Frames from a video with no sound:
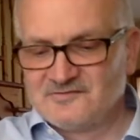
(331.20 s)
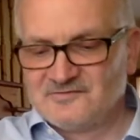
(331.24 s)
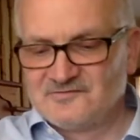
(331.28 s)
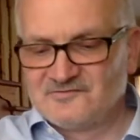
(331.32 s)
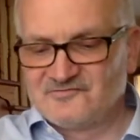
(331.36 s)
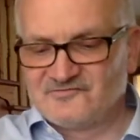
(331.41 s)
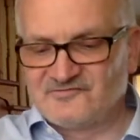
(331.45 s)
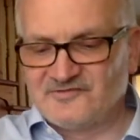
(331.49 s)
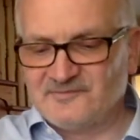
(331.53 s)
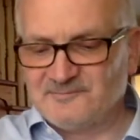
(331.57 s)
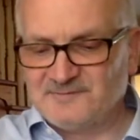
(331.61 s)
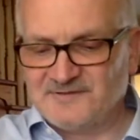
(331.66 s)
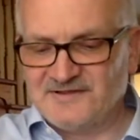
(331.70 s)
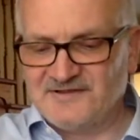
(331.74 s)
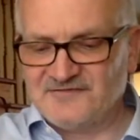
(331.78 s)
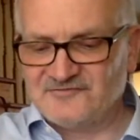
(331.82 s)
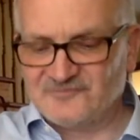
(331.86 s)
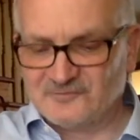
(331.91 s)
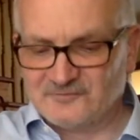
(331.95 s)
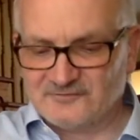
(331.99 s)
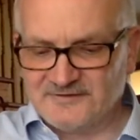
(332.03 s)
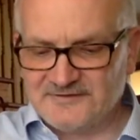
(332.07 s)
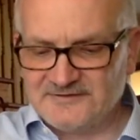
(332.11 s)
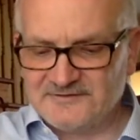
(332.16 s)
Still plays
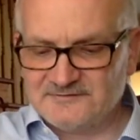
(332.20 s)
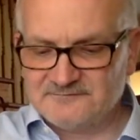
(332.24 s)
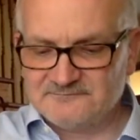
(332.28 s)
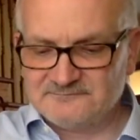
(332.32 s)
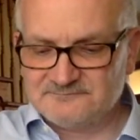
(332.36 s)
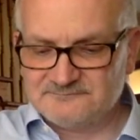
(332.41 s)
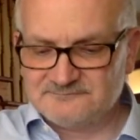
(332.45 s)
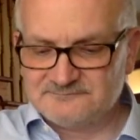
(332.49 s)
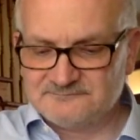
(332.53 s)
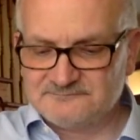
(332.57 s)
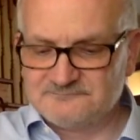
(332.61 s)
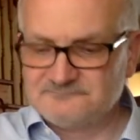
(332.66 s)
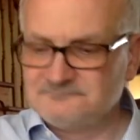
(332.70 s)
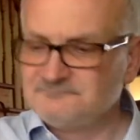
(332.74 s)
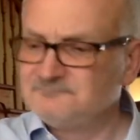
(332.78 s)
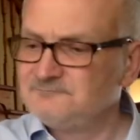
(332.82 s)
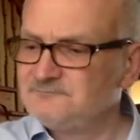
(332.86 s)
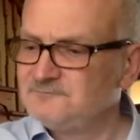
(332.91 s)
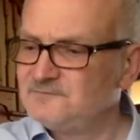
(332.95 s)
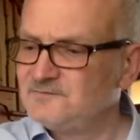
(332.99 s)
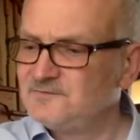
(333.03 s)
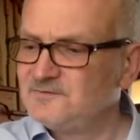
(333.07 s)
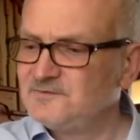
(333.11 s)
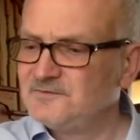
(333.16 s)
all right,
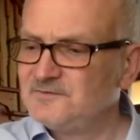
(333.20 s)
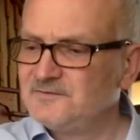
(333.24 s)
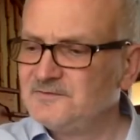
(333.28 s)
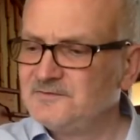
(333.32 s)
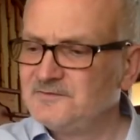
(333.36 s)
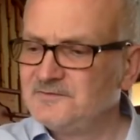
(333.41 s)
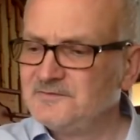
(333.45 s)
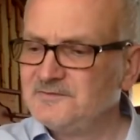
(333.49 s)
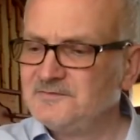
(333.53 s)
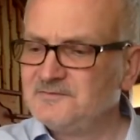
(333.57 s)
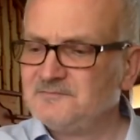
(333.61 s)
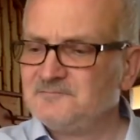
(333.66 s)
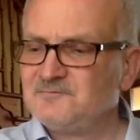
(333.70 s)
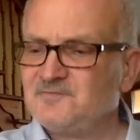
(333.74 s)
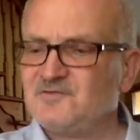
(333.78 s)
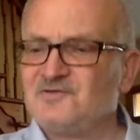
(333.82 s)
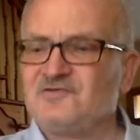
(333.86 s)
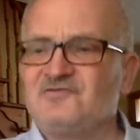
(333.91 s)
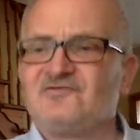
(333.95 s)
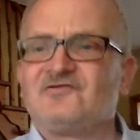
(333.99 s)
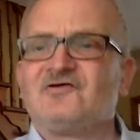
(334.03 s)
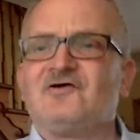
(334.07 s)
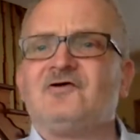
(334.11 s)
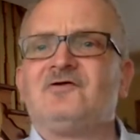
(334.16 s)
but
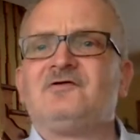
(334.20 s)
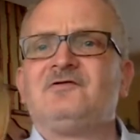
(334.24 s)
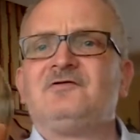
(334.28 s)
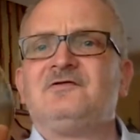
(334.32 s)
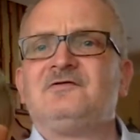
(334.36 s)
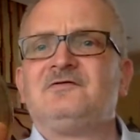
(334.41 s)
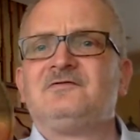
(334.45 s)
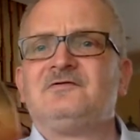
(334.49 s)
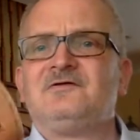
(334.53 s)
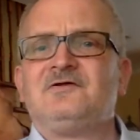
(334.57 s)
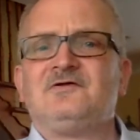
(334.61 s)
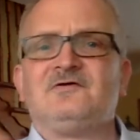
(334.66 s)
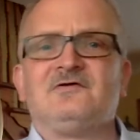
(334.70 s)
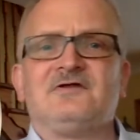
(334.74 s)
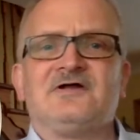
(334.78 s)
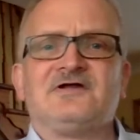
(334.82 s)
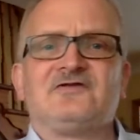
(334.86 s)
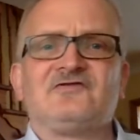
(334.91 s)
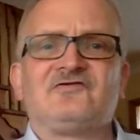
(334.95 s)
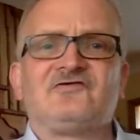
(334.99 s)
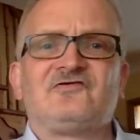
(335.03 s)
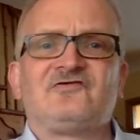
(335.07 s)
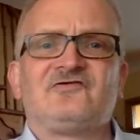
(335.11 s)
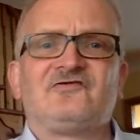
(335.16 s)
it's gone,
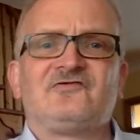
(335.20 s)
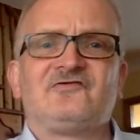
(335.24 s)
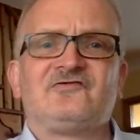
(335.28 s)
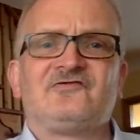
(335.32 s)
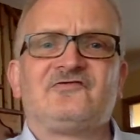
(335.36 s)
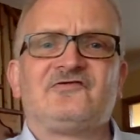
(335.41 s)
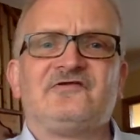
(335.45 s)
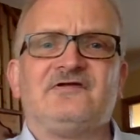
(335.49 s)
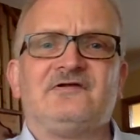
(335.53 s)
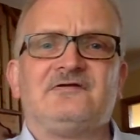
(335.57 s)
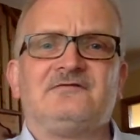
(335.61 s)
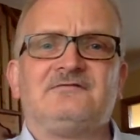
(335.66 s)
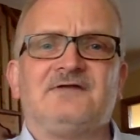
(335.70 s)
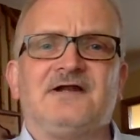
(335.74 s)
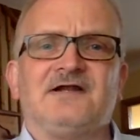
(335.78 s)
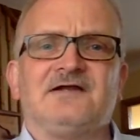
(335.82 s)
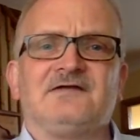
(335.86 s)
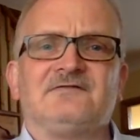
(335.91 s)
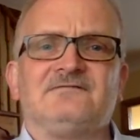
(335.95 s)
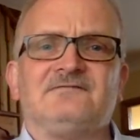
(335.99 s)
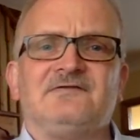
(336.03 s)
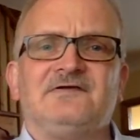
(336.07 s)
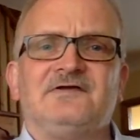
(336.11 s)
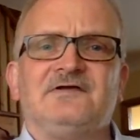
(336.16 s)
that's still
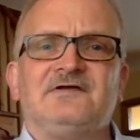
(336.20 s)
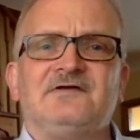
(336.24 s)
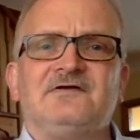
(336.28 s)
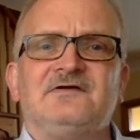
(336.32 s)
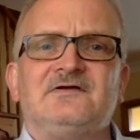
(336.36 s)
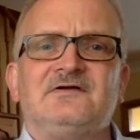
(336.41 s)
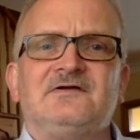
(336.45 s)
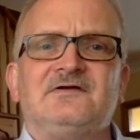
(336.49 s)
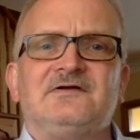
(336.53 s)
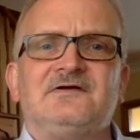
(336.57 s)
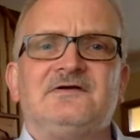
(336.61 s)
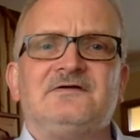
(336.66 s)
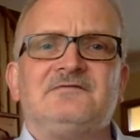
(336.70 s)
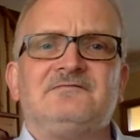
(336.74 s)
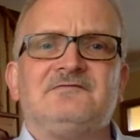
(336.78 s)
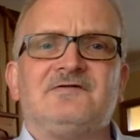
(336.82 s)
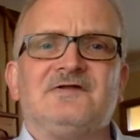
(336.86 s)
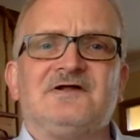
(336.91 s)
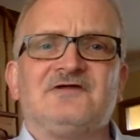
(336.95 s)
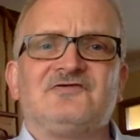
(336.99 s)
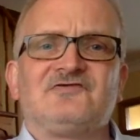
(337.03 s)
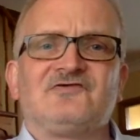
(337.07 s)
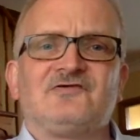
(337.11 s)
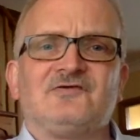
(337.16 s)
relatively,
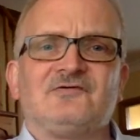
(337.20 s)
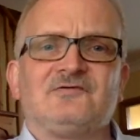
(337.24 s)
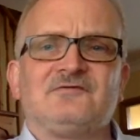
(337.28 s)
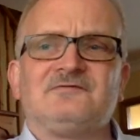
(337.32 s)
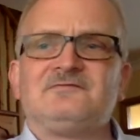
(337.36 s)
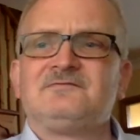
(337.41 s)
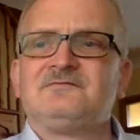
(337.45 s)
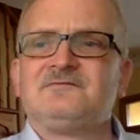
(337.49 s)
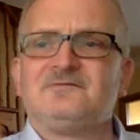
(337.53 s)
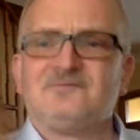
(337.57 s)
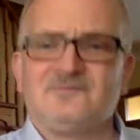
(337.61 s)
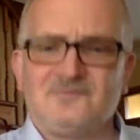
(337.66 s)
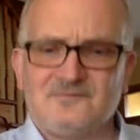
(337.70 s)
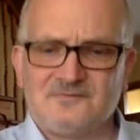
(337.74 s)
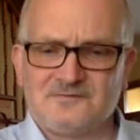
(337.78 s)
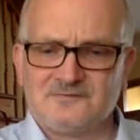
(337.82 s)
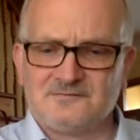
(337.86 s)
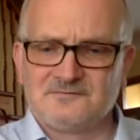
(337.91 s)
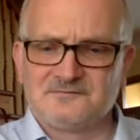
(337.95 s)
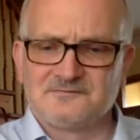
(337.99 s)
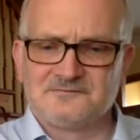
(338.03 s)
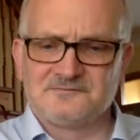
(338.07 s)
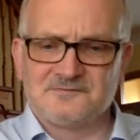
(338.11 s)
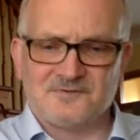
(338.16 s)
that's gone
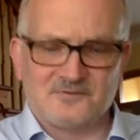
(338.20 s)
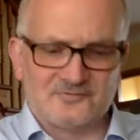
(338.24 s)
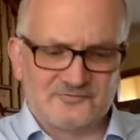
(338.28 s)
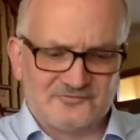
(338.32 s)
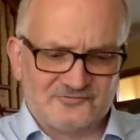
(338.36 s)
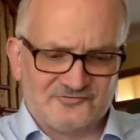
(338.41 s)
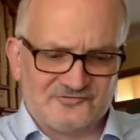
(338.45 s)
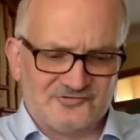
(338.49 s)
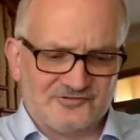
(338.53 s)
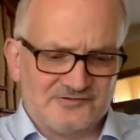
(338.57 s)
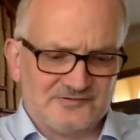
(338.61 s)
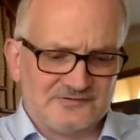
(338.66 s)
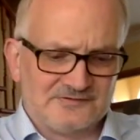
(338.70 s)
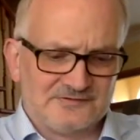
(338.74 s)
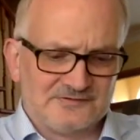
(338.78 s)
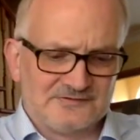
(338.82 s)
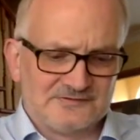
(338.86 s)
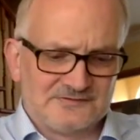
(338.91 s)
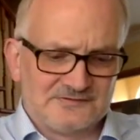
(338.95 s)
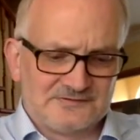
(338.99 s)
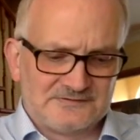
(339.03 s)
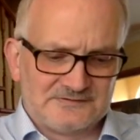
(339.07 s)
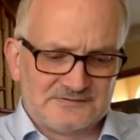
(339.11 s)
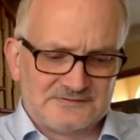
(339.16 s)
all orangey.
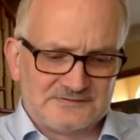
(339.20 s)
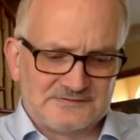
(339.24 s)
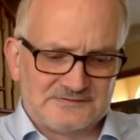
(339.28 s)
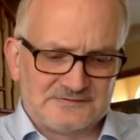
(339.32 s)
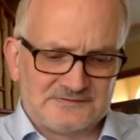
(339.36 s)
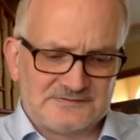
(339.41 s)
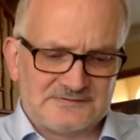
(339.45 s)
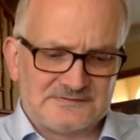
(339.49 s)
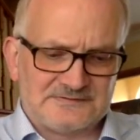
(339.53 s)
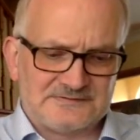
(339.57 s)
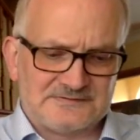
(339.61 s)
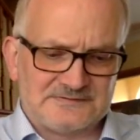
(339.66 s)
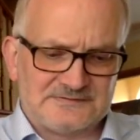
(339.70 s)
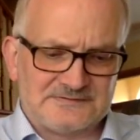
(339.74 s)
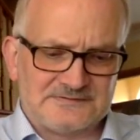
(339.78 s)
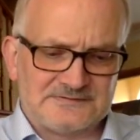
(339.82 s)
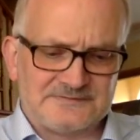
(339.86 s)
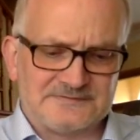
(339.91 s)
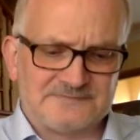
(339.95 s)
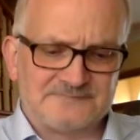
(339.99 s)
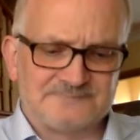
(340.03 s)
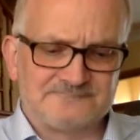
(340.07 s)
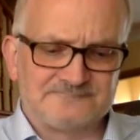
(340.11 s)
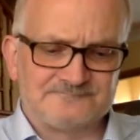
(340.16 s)

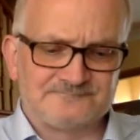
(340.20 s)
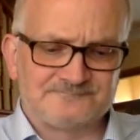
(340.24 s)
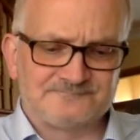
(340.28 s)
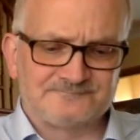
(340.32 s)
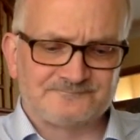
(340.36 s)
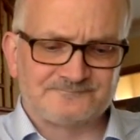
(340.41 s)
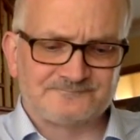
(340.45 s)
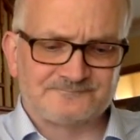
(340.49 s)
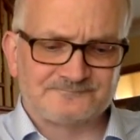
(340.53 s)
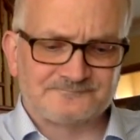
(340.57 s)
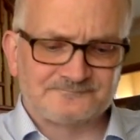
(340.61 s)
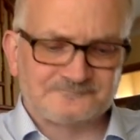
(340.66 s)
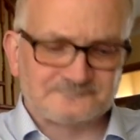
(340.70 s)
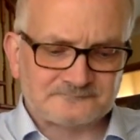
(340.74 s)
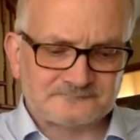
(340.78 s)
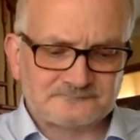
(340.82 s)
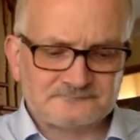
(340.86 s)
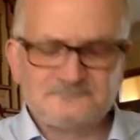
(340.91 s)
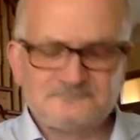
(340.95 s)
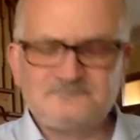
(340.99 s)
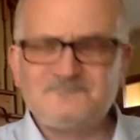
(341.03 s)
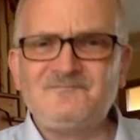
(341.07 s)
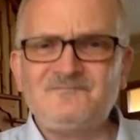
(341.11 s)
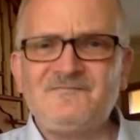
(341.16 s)
And
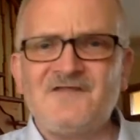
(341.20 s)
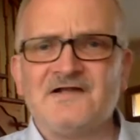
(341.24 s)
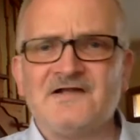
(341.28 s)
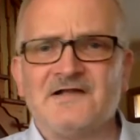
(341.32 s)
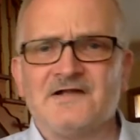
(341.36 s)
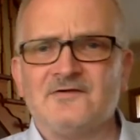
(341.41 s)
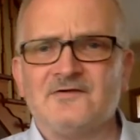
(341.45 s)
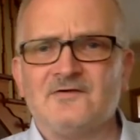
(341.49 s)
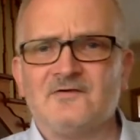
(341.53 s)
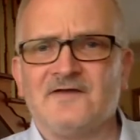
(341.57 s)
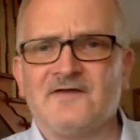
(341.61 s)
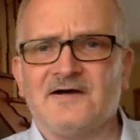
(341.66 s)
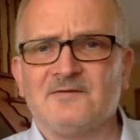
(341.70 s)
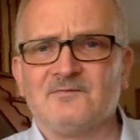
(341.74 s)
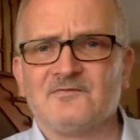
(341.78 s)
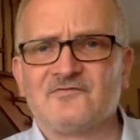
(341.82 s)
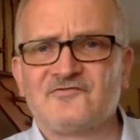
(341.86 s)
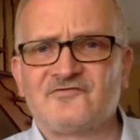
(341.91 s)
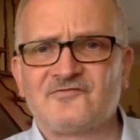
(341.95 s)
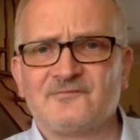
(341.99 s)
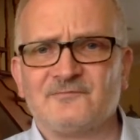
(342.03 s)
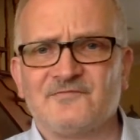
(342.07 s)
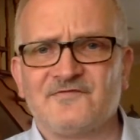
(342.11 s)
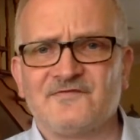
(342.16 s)
I know that
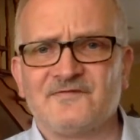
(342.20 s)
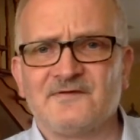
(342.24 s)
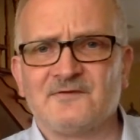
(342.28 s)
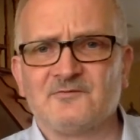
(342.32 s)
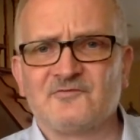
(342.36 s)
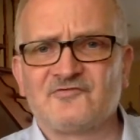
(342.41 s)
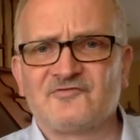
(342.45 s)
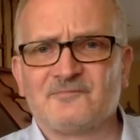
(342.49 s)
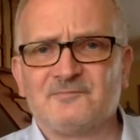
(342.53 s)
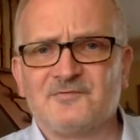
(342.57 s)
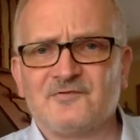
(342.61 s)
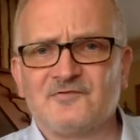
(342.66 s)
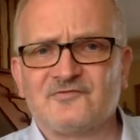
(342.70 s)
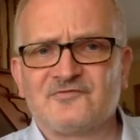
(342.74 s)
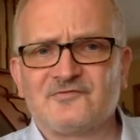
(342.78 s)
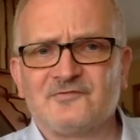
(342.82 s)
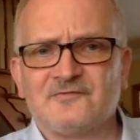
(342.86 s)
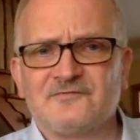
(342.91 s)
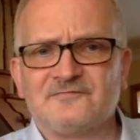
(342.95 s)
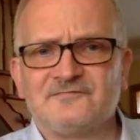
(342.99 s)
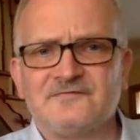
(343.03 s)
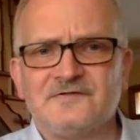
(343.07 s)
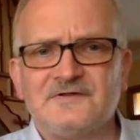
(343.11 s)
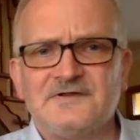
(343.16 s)
was something that was supposed to
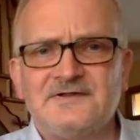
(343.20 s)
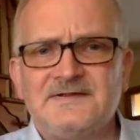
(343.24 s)
have